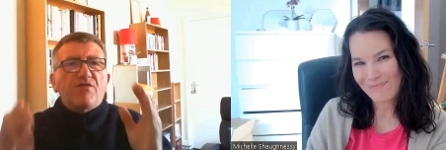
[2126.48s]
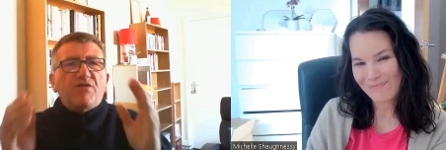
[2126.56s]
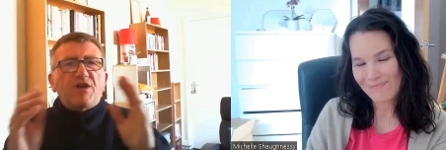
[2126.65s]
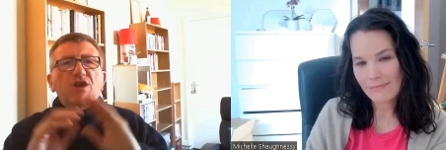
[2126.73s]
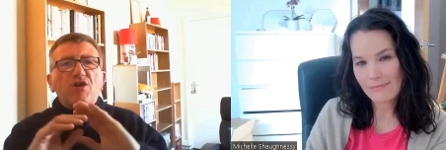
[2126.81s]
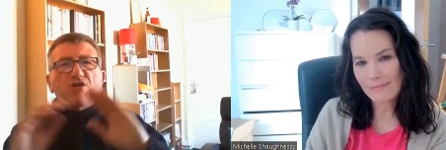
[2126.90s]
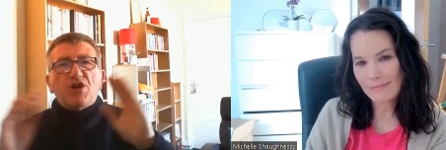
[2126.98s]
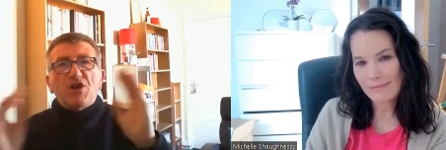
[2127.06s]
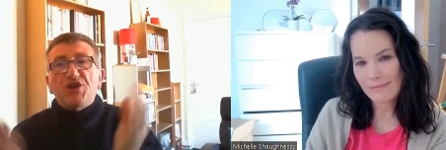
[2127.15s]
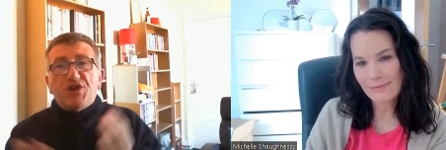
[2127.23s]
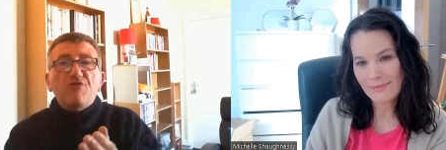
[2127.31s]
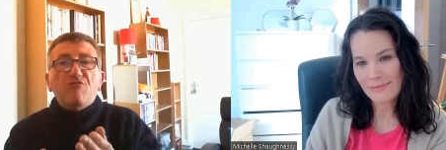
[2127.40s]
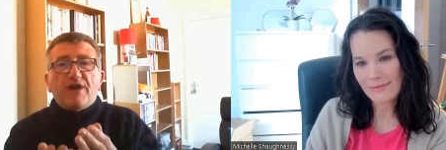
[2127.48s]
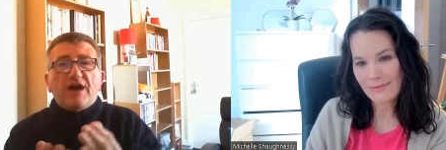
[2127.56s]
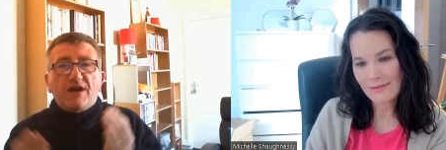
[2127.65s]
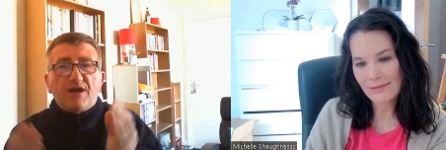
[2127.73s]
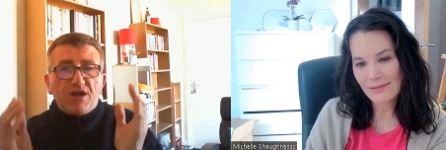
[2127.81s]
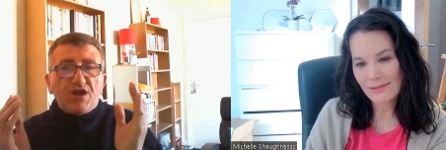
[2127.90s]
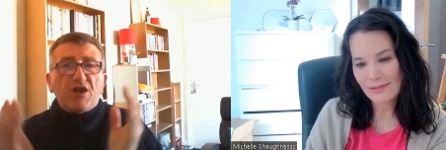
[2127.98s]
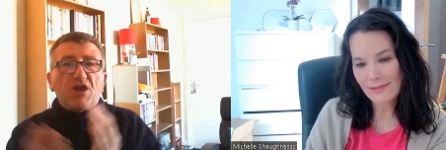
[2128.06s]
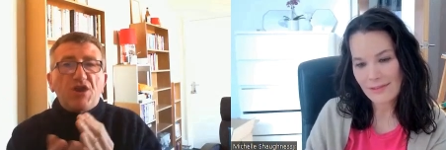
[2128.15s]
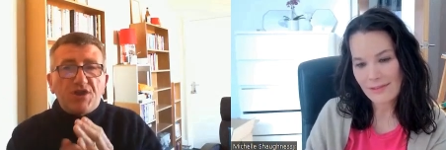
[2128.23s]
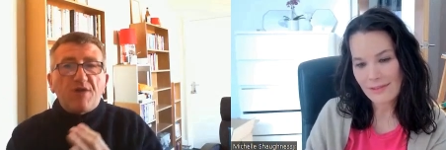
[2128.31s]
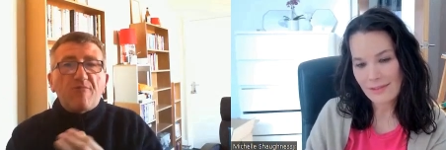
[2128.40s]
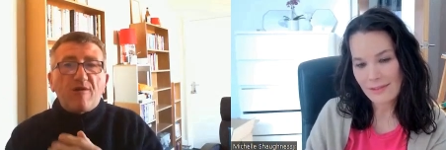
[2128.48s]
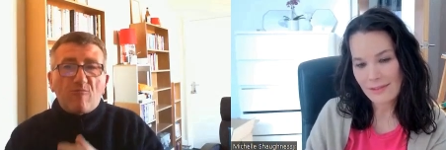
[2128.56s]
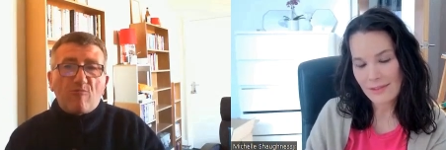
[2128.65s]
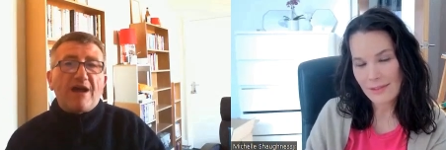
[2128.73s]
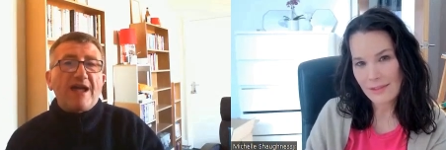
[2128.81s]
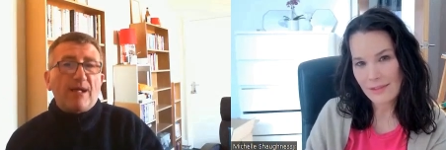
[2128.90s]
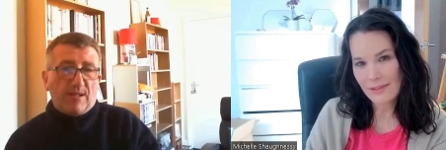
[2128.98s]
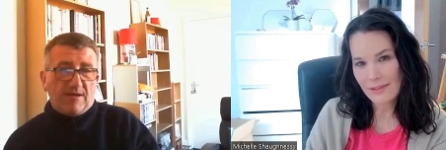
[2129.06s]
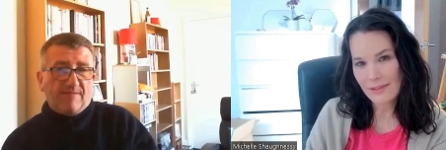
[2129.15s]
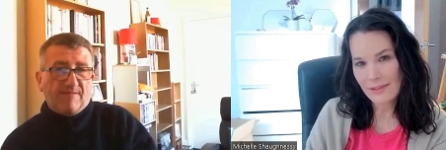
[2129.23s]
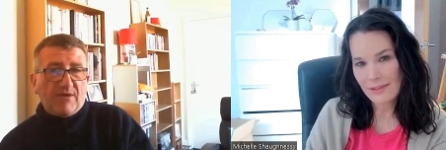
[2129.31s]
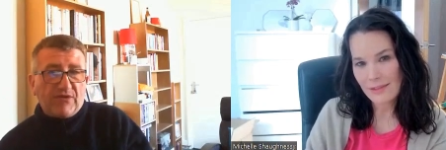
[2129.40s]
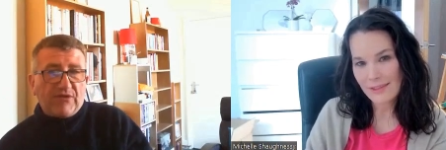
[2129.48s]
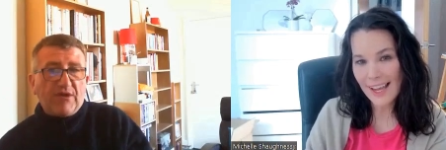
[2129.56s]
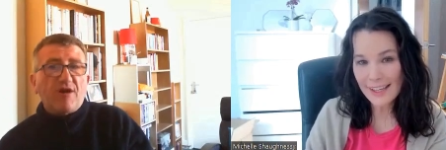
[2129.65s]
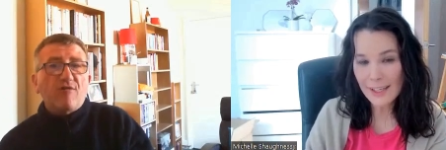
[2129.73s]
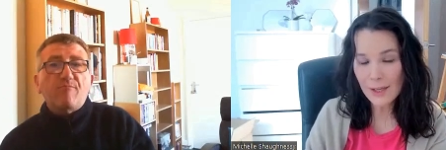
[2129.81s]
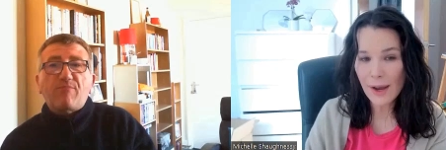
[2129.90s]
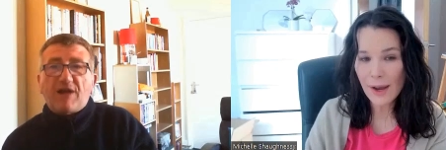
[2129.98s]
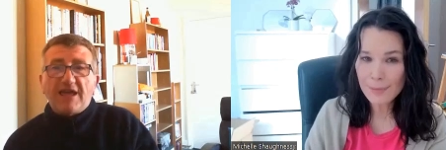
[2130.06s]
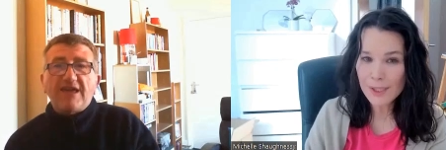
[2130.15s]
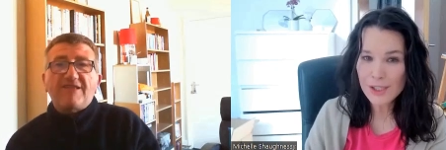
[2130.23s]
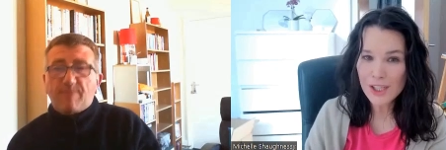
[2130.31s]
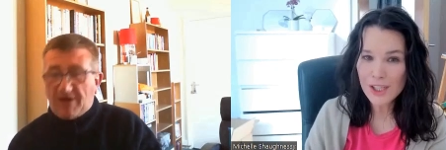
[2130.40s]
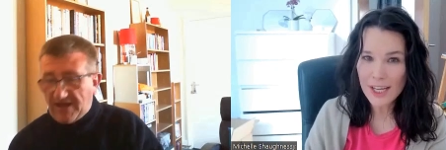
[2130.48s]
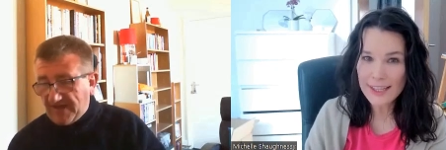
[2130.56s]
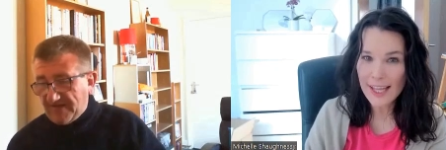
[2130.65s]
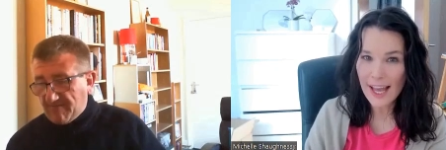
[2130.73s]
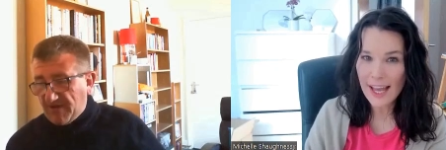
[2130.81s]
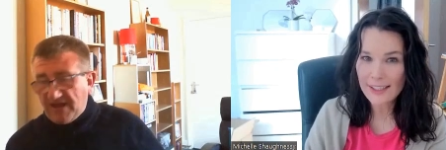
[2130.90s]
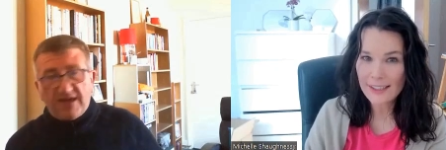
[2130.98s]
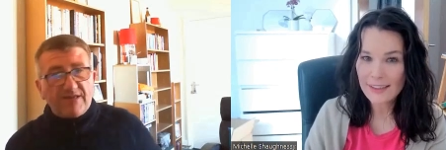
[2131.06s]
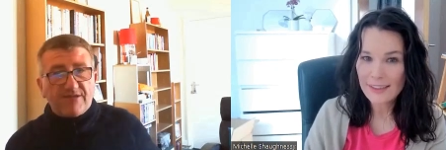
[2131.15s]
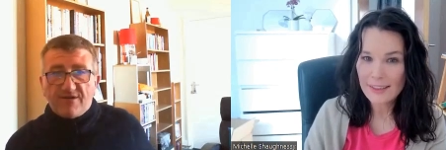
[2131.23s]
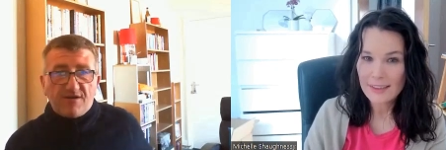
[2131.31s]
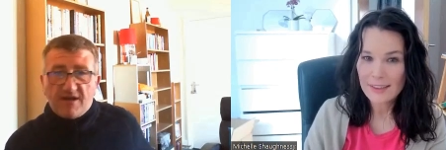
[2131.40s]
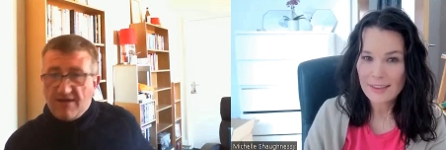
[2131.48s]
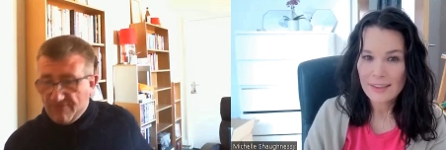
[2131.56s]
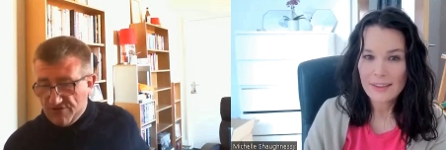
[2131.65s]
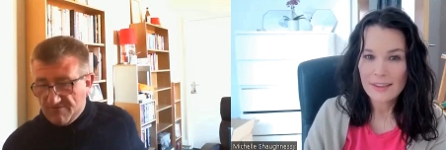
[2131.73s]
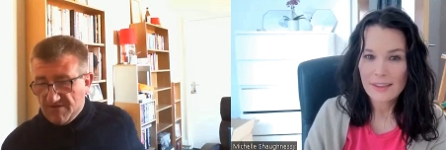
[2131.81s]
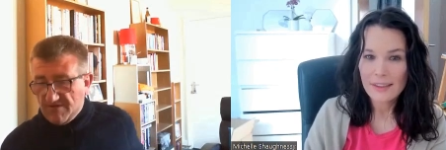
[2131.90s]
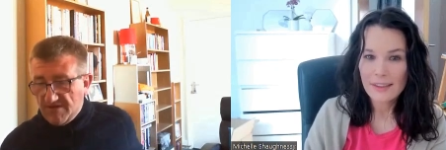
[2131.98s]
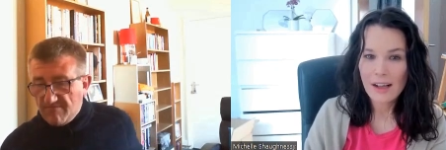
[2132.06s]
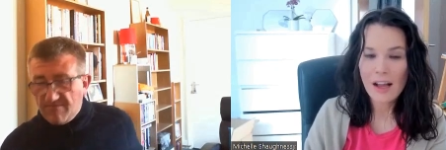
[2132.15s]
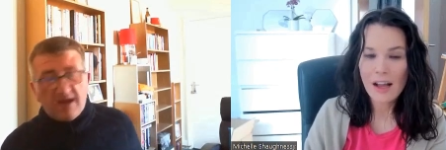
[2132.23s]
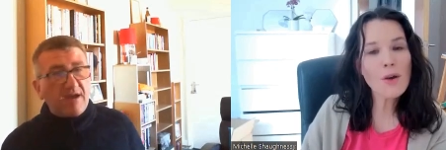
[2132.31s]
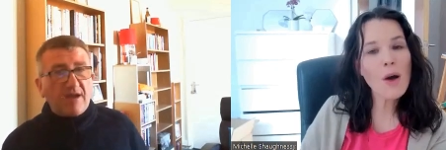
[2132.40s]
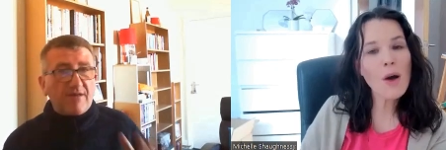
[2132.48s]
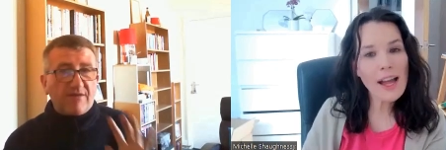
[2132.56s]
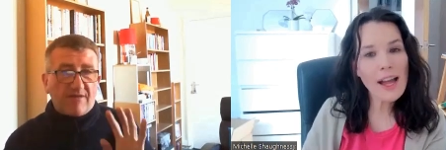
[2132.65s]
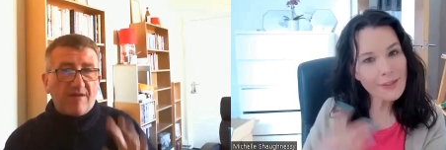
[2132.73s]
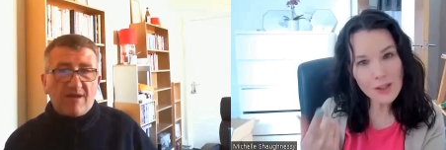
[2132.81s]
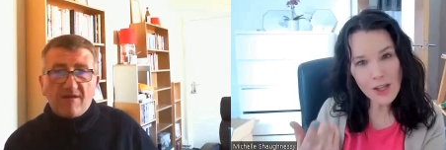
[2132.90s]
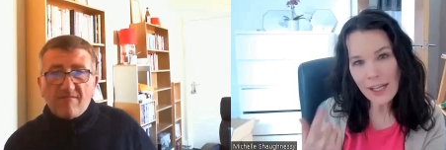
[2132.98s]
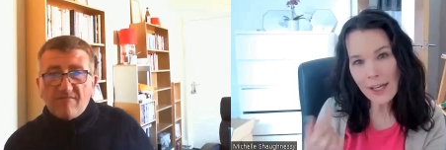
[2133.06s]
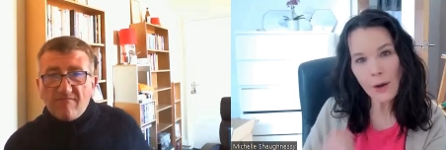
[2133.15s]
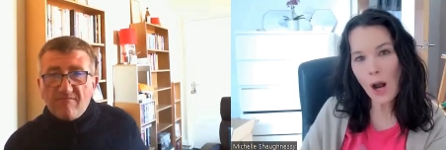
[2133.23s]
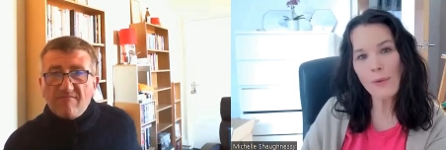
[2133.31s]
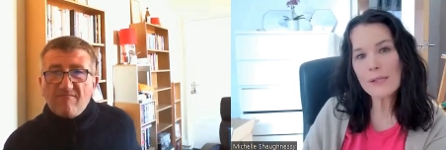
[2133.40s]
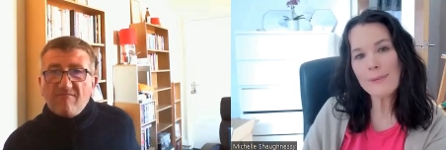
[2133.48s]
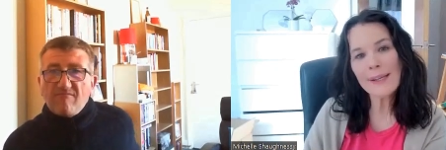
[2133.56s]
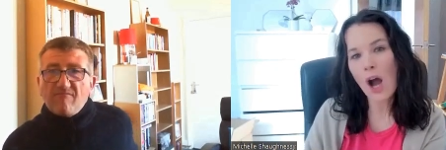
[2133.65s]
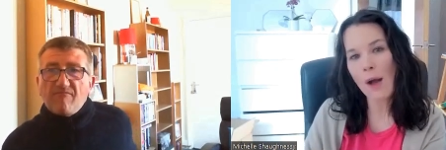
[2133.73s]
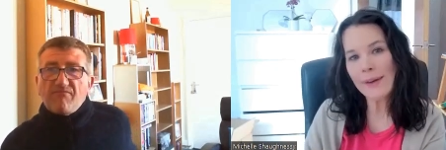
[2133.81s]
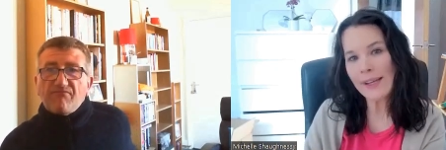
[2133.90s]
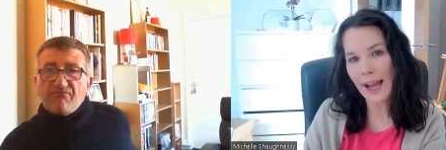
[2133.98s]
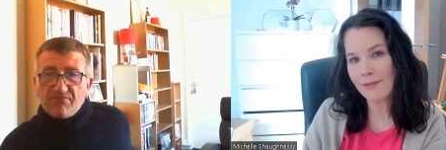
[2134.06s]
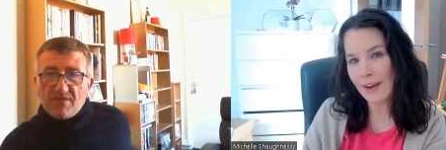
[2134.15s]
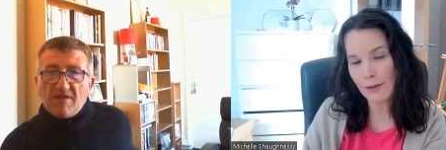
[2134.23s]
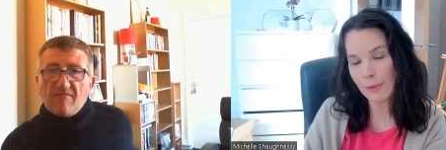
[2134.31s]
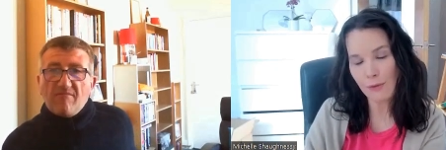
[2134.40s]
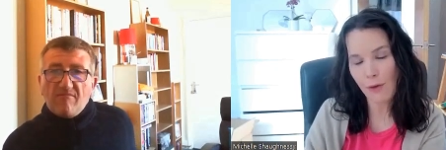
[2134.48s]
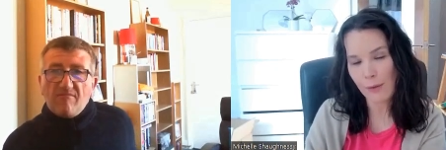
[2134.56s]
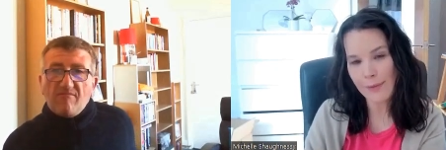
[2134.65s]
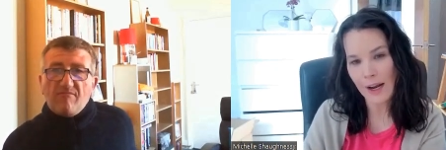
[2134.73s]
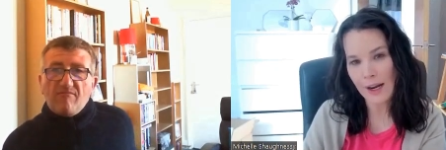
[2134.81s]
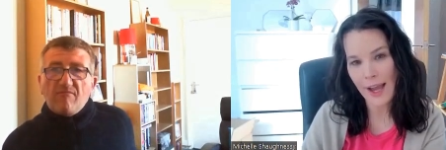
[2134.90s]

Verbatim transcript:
Speaker 1: that you can do that, and you can do it well. So please, please, that. please don't give up.
Speaker 2: Also, I'll have to check out Always Be Comedy. I've never performed there